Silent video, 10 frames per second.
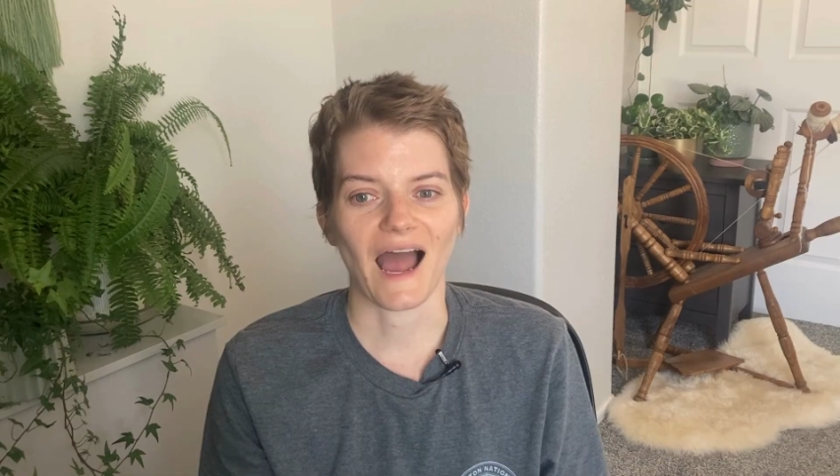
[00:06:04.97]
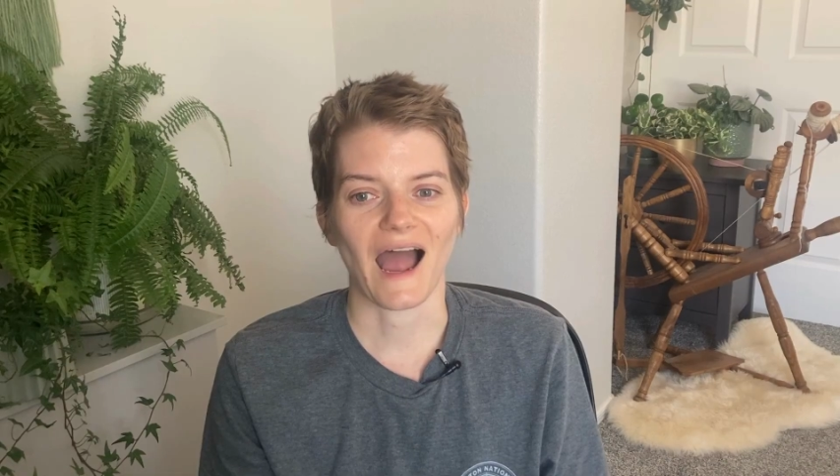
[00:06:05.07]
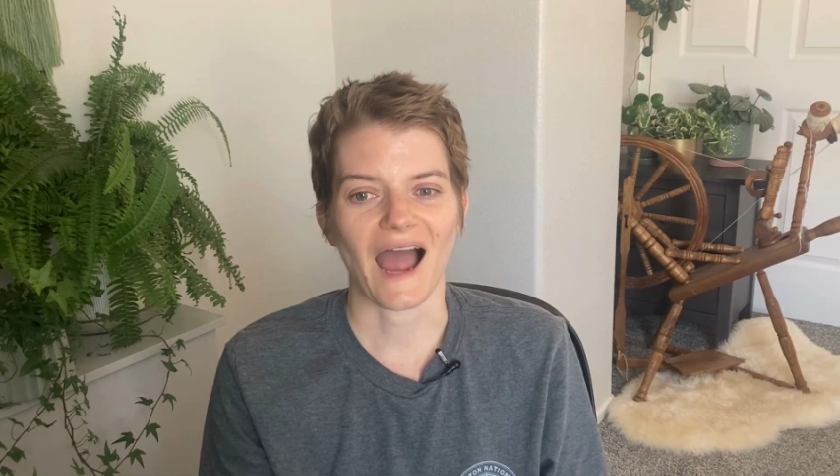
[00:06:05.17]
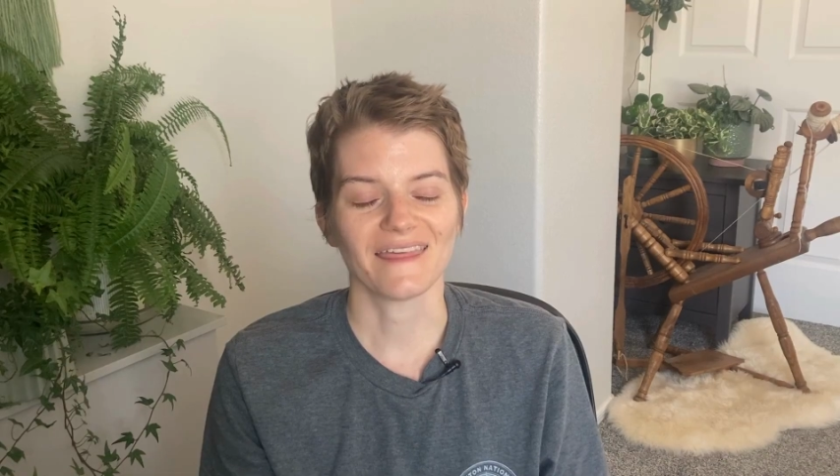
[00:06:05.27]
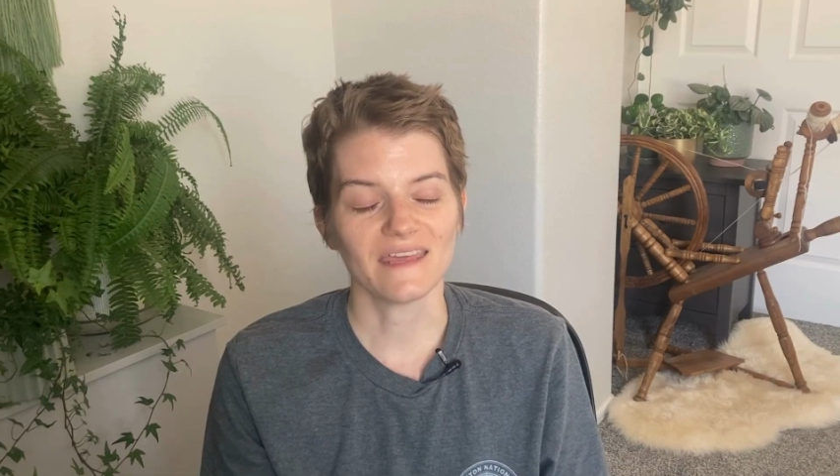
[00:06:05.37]

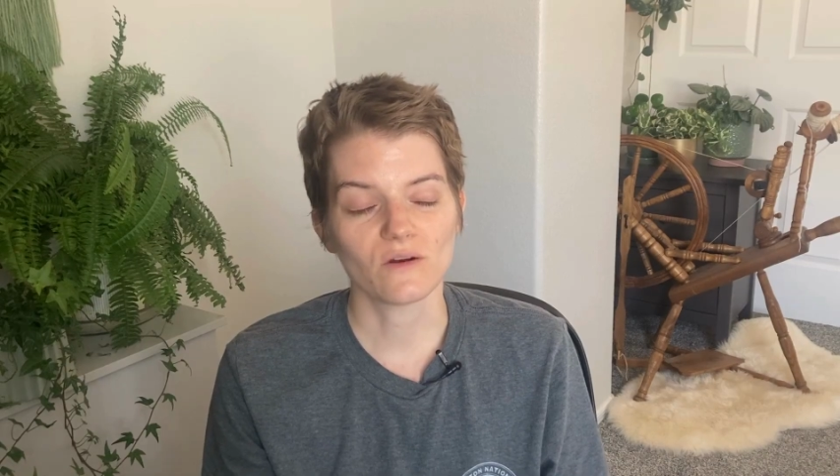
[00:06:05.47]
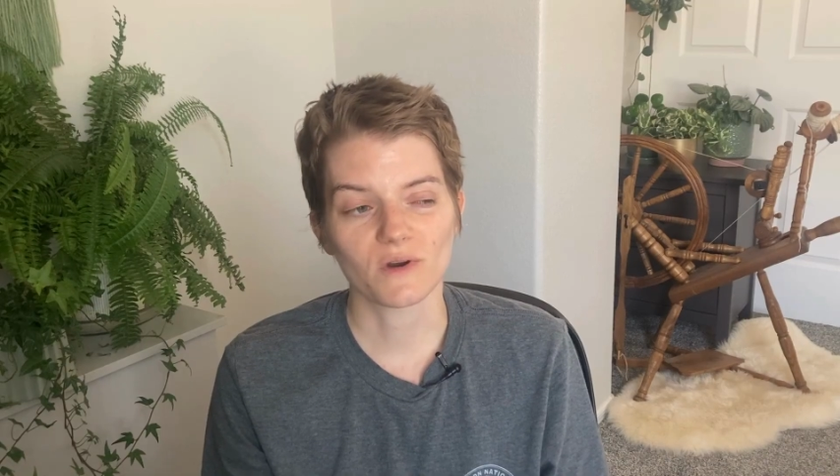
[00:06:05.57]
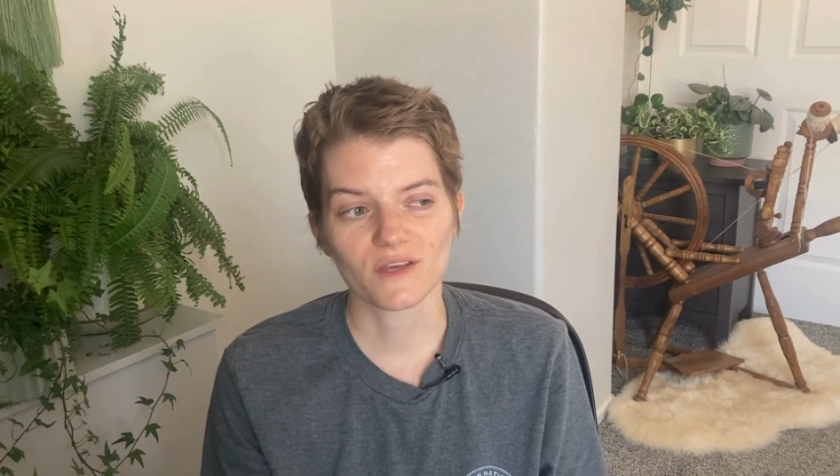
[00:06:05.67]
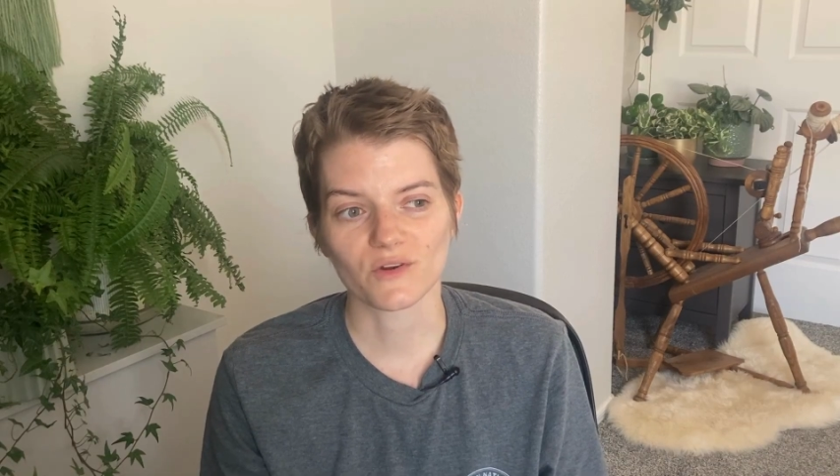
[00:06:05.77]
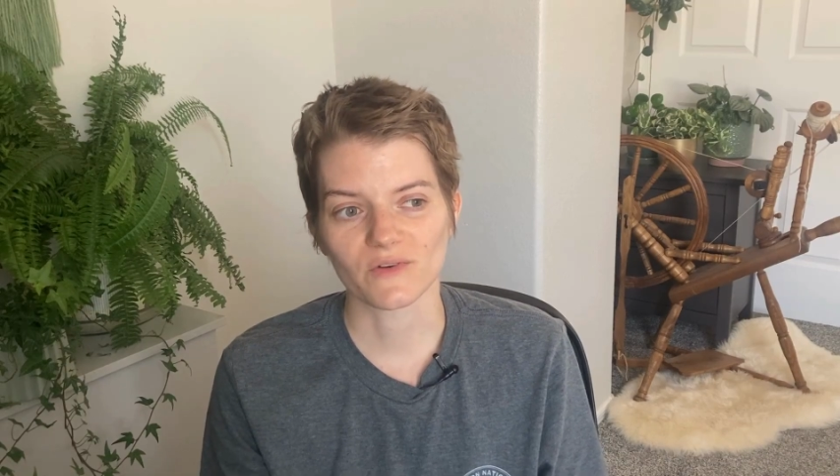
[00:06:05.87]
I think one
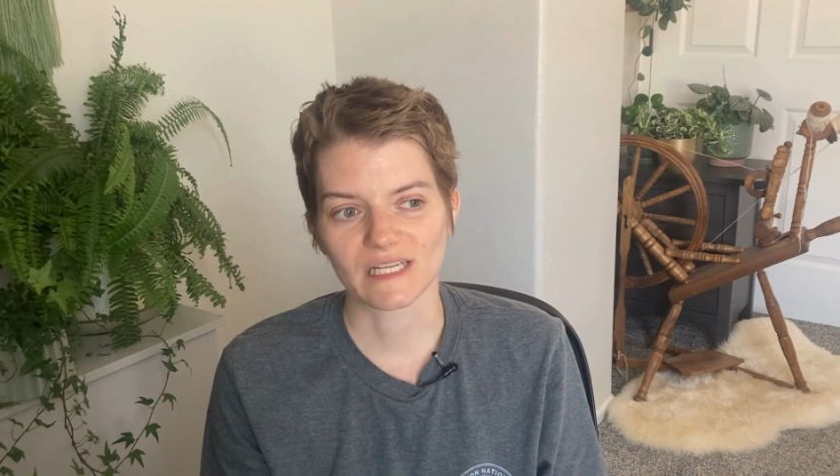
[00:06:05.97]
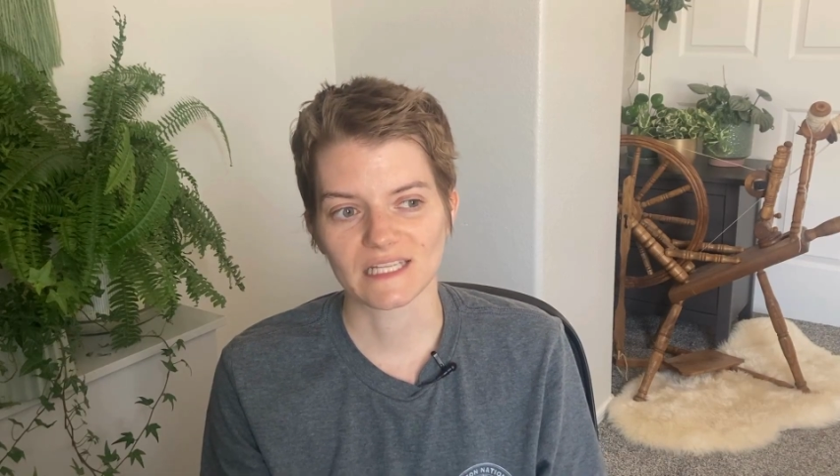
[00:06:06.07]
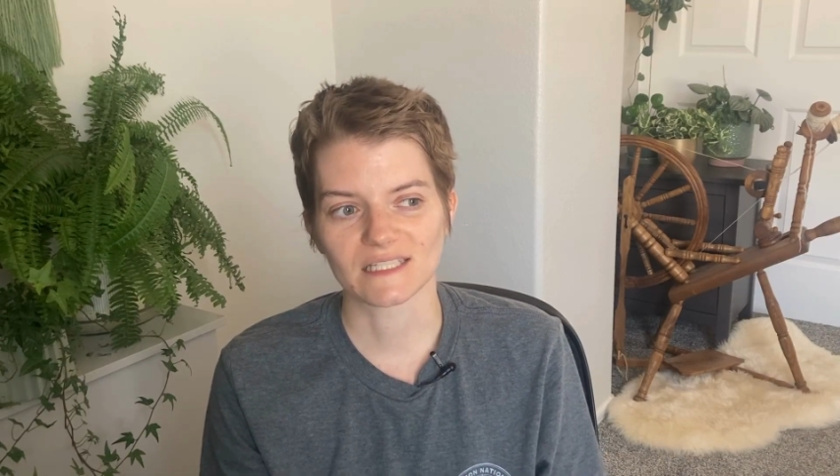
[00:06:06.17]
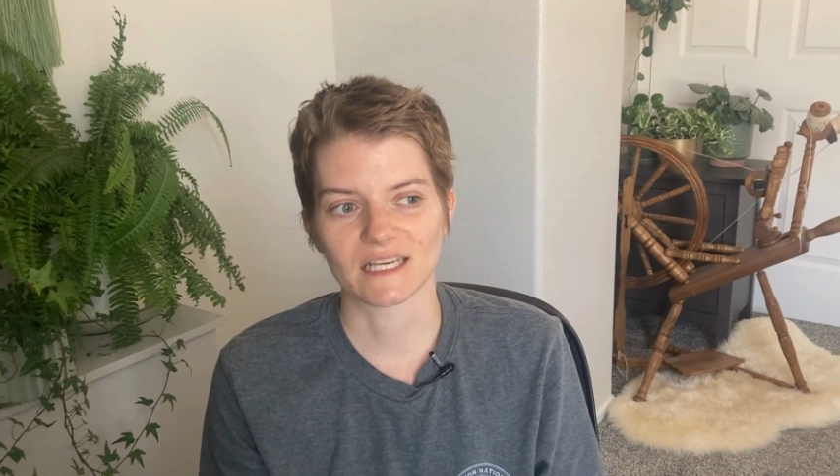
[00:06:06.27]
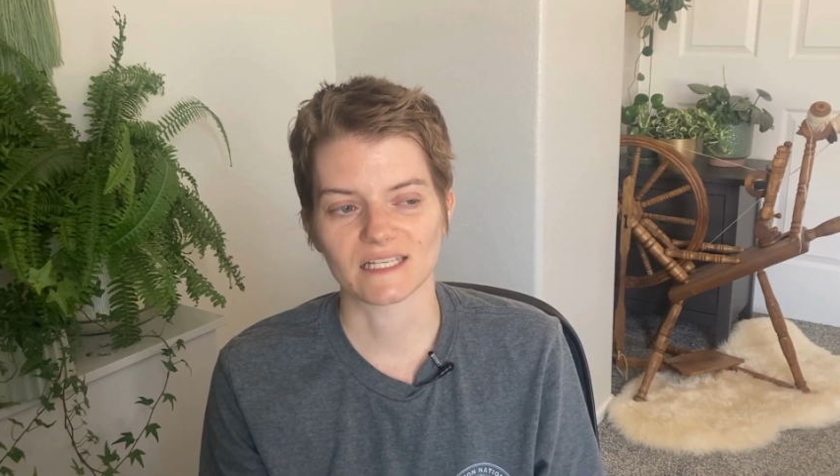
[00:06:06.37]
of the
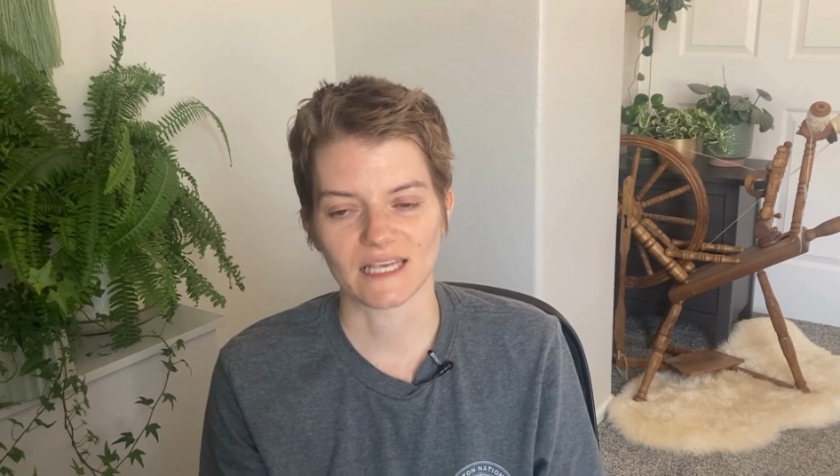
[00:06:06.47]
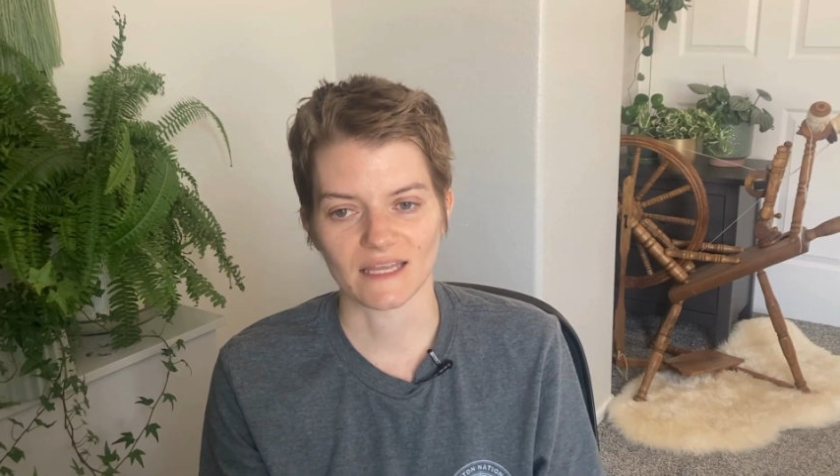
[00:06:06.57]
reasons they say